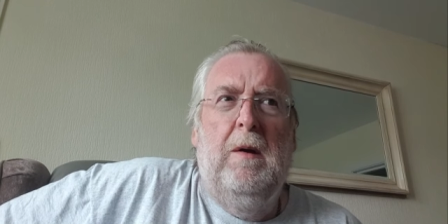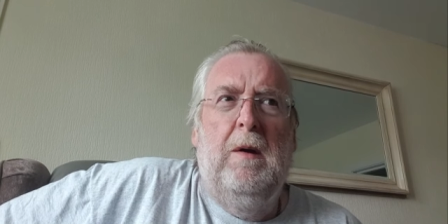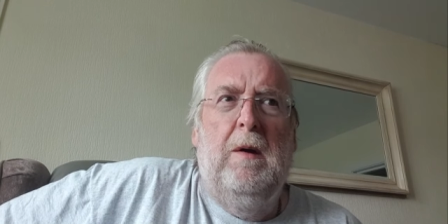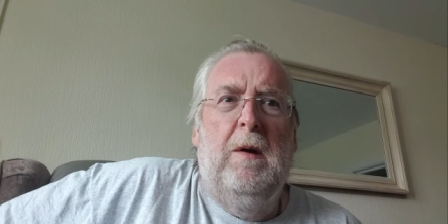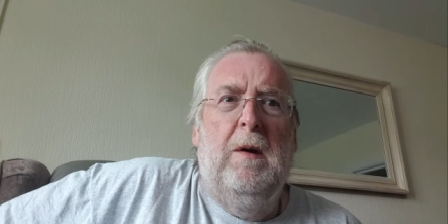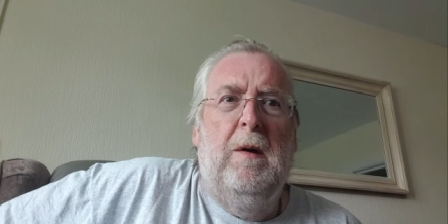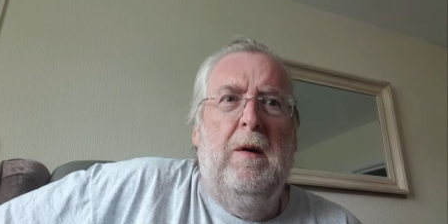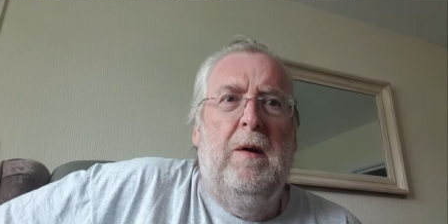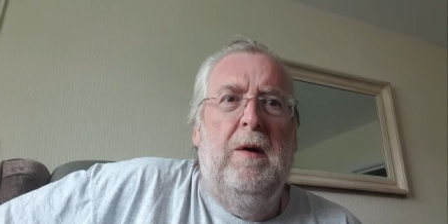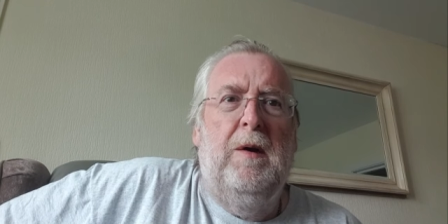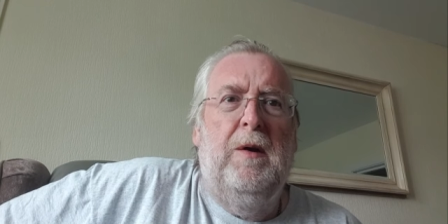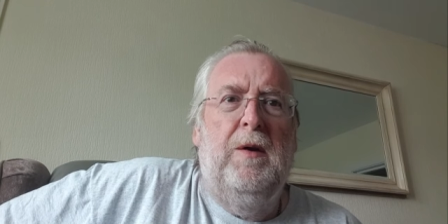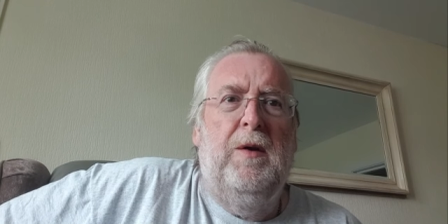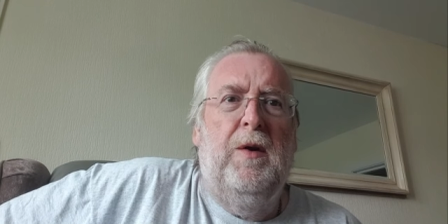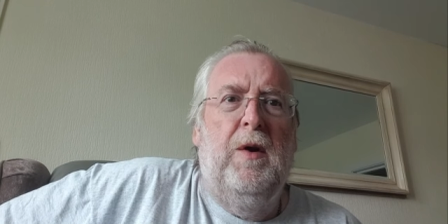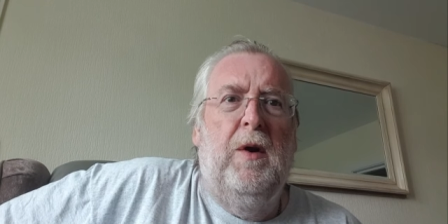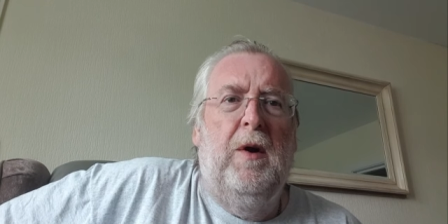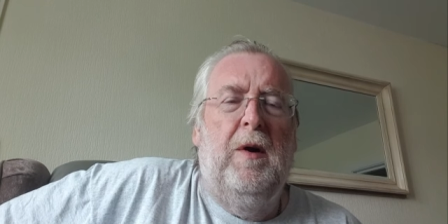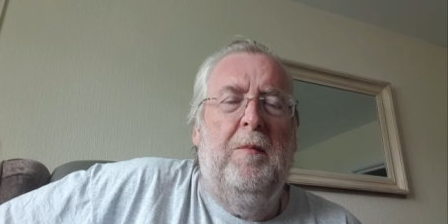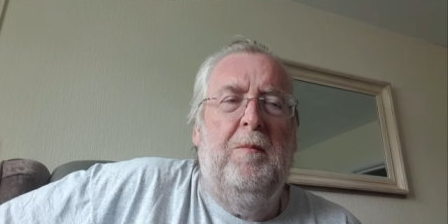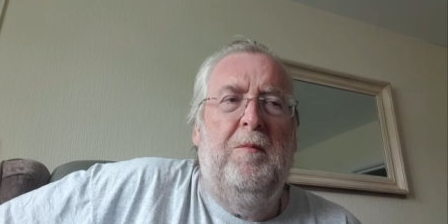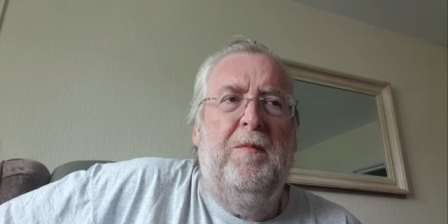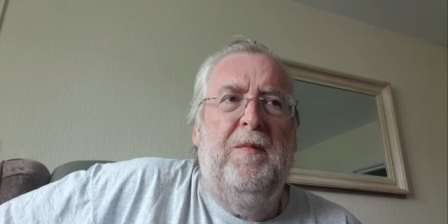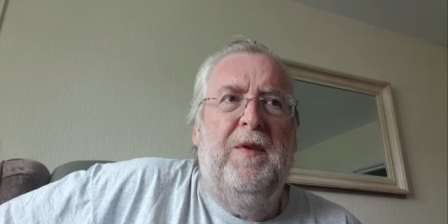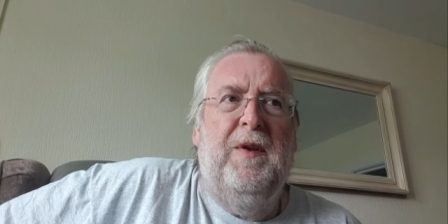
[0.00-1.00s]
And
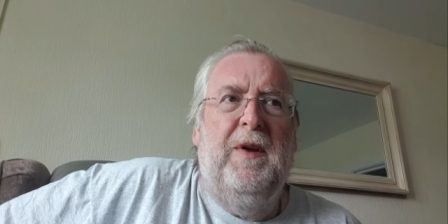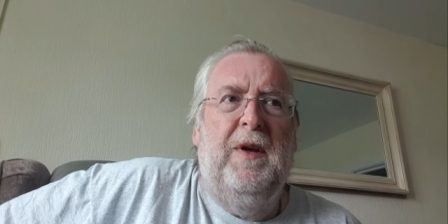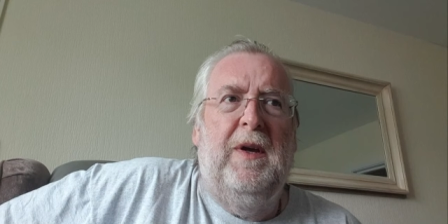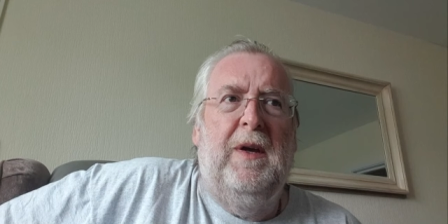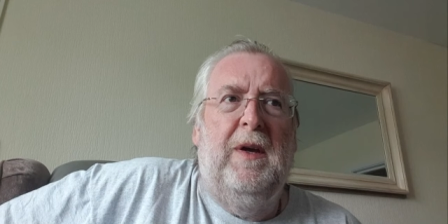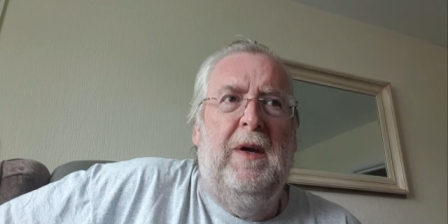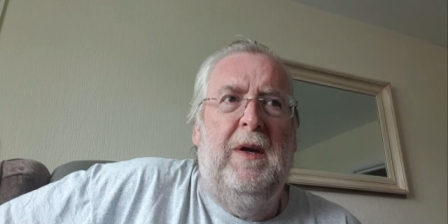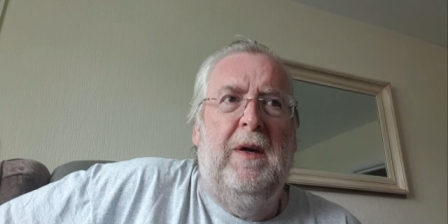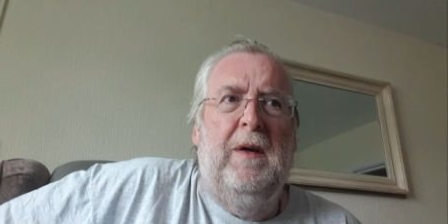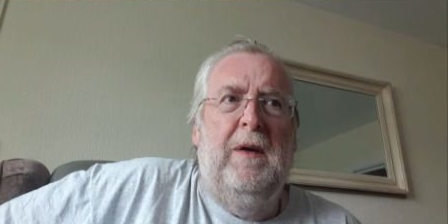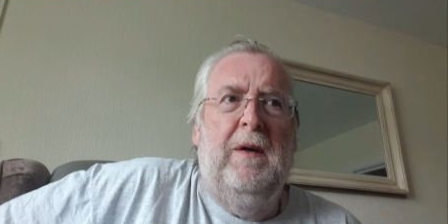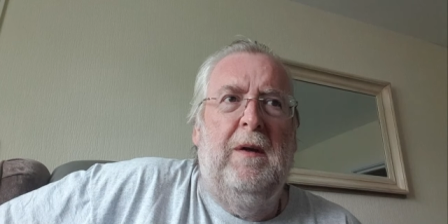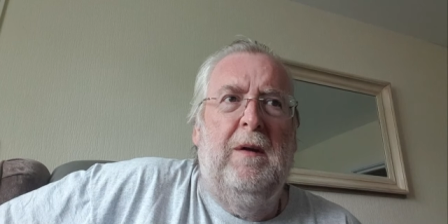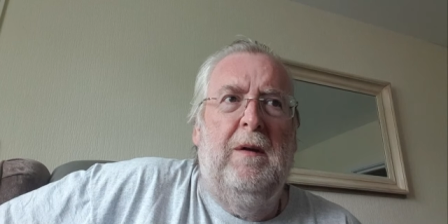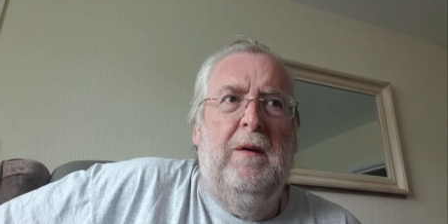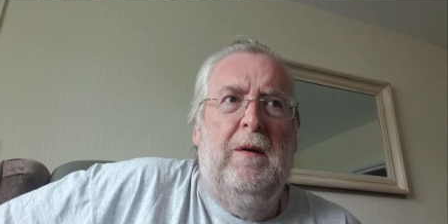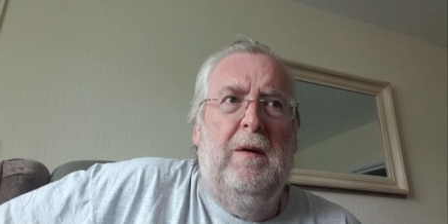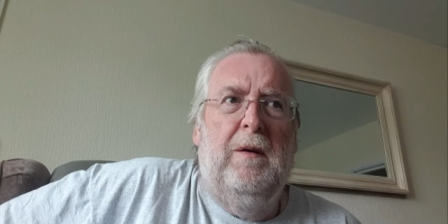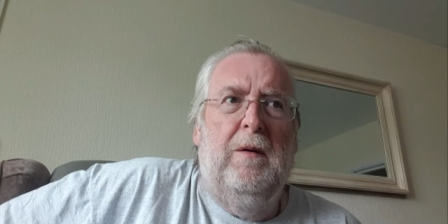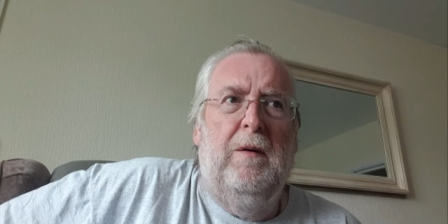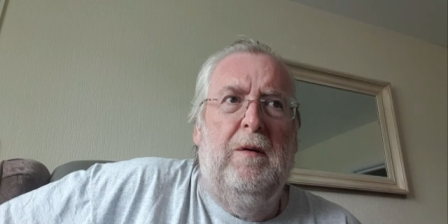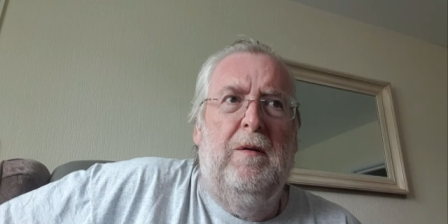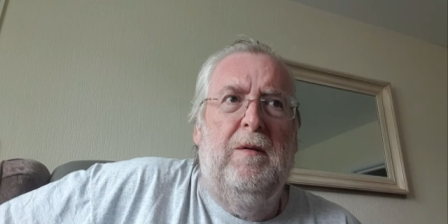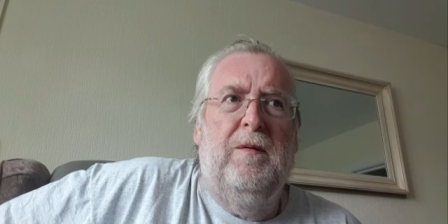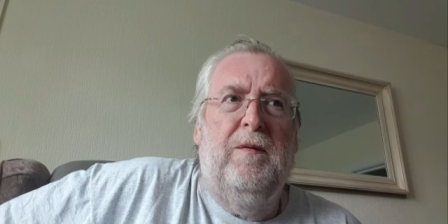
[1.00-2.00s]
I'm thinking
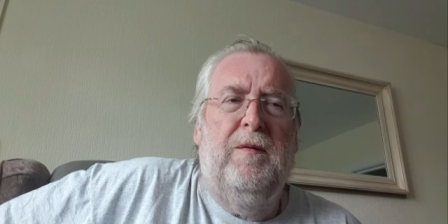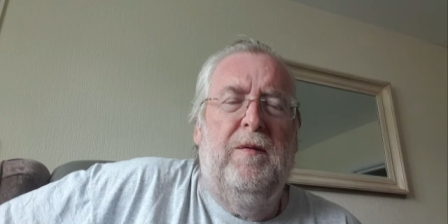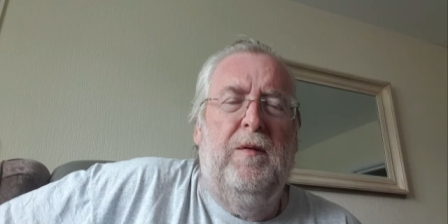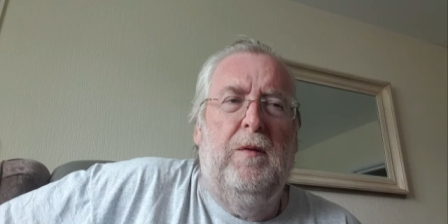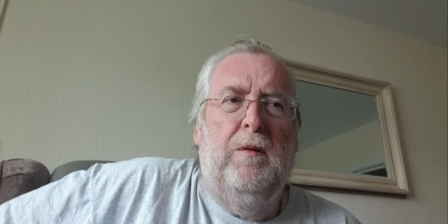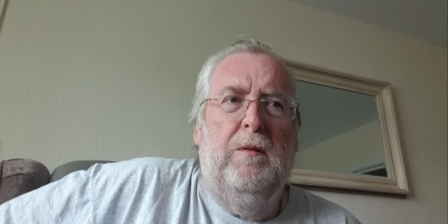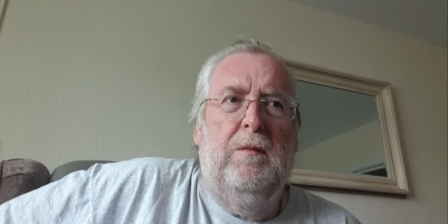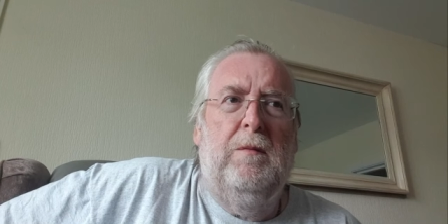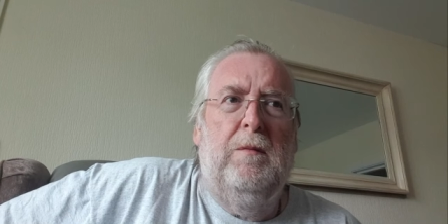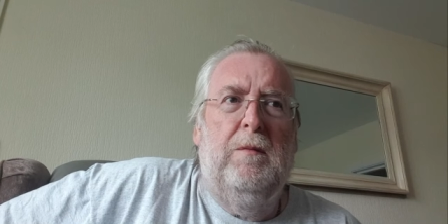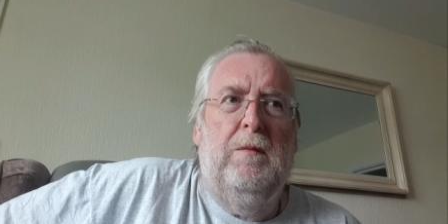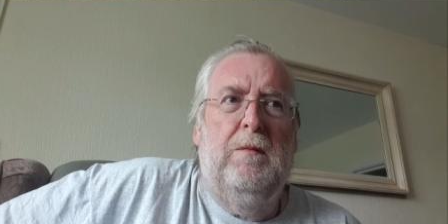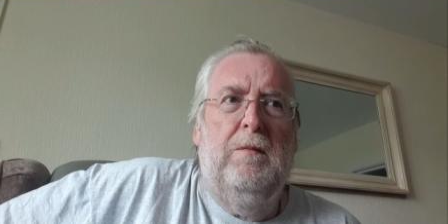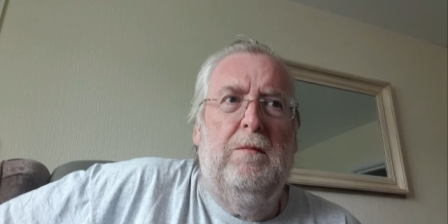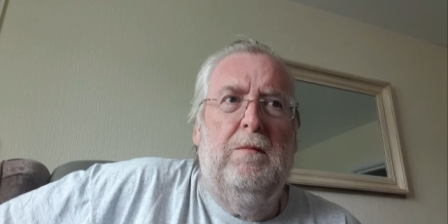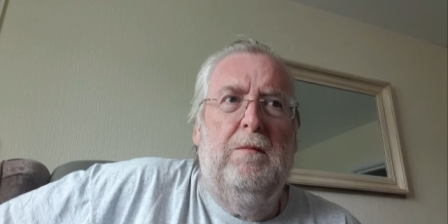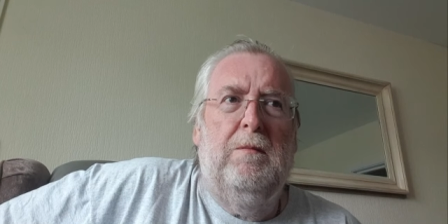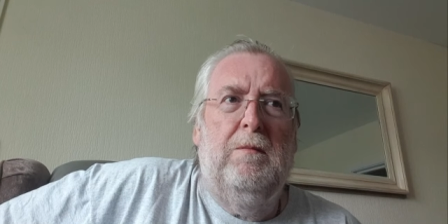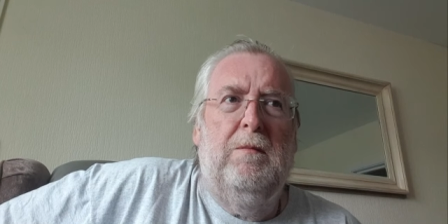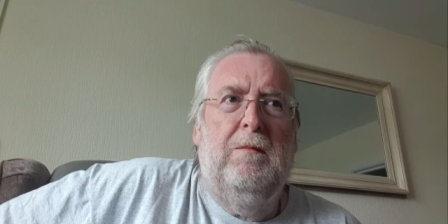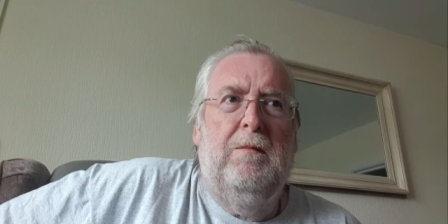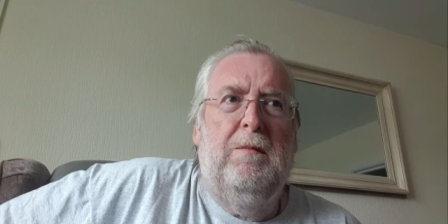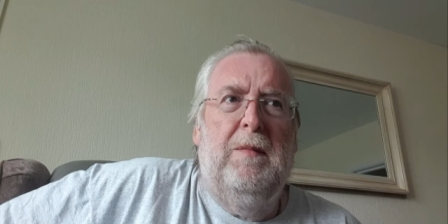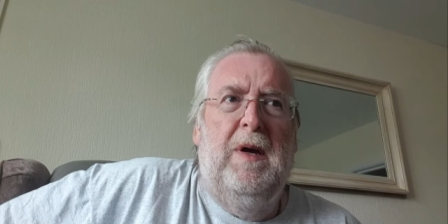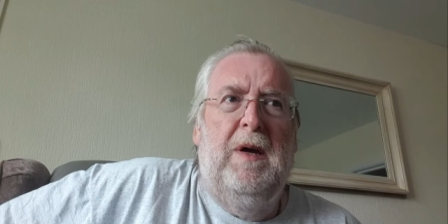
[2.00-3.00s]
of
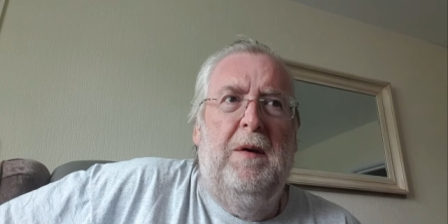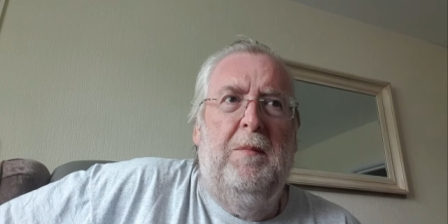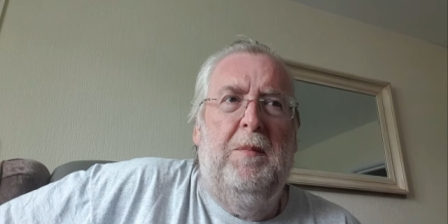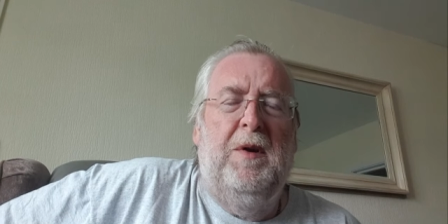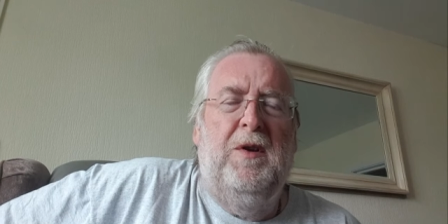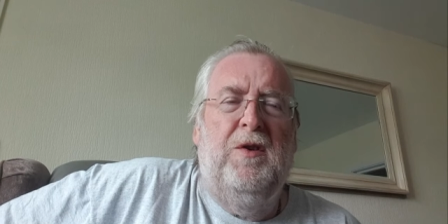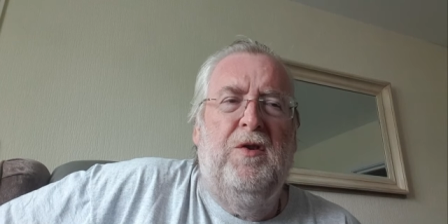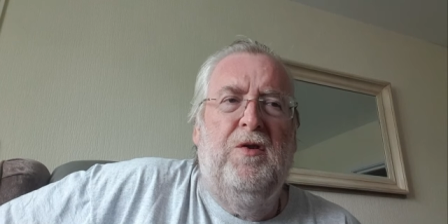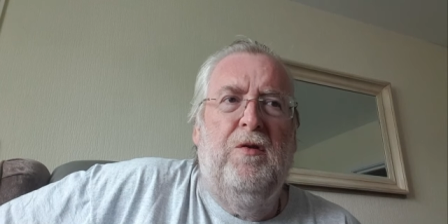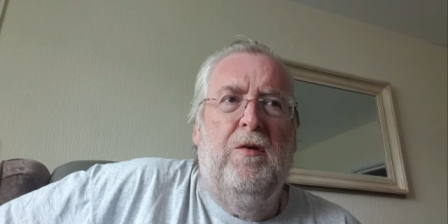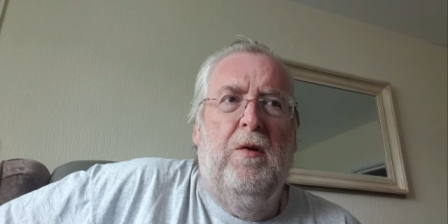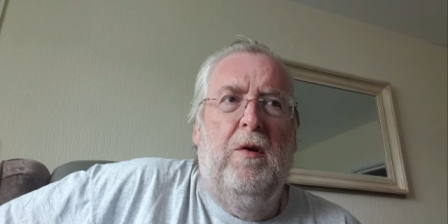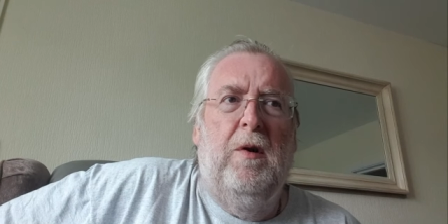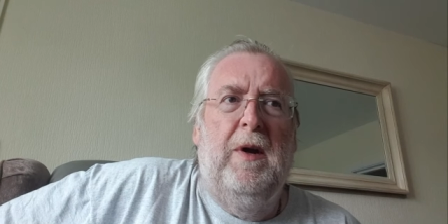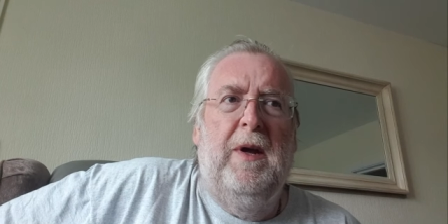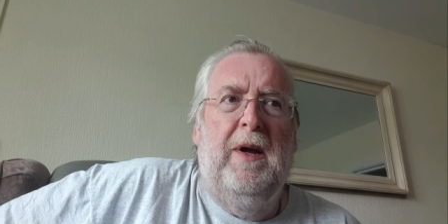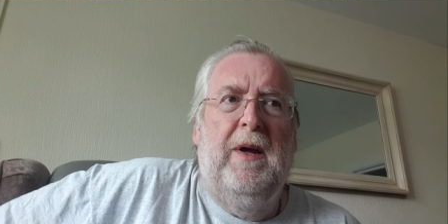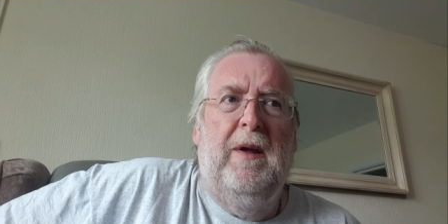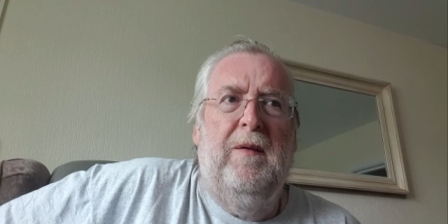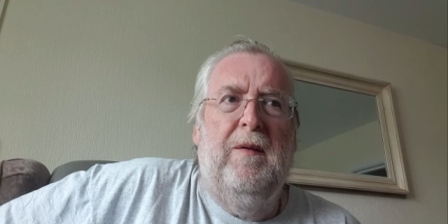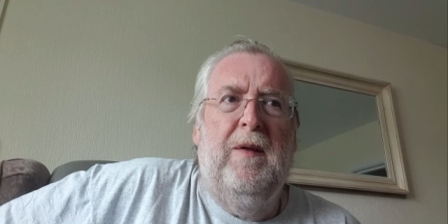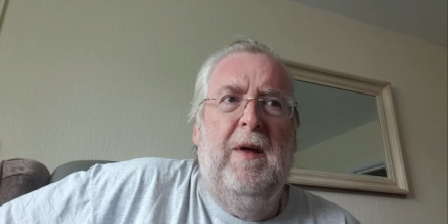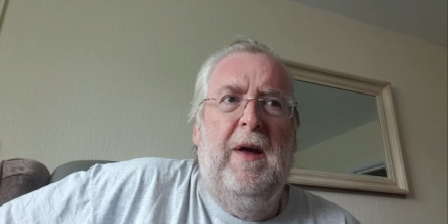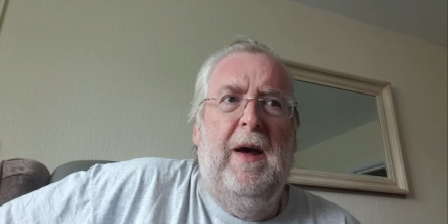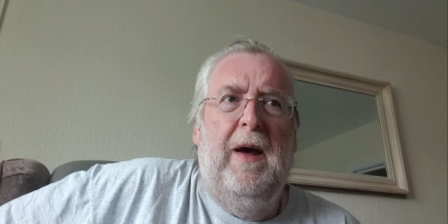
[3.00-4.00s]
maybe
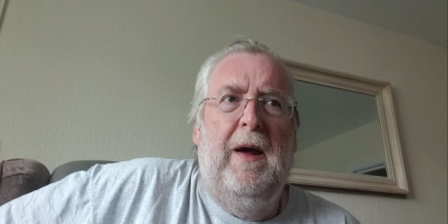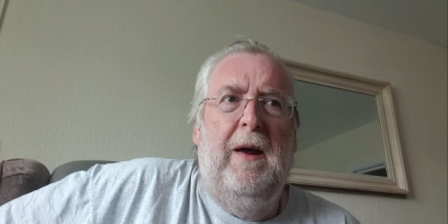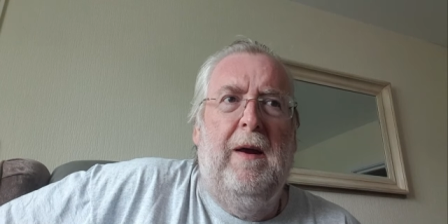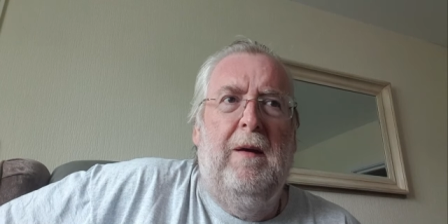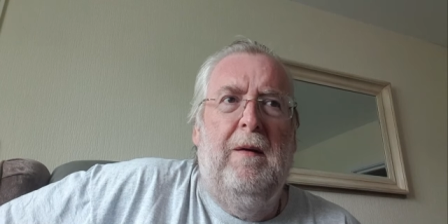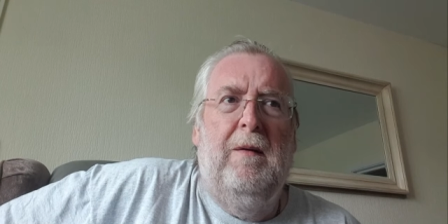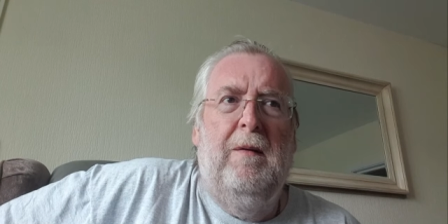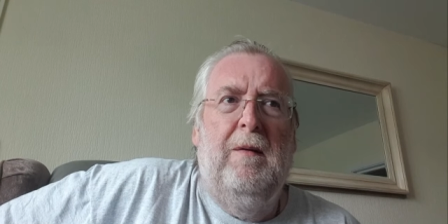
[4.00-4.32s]
trying that.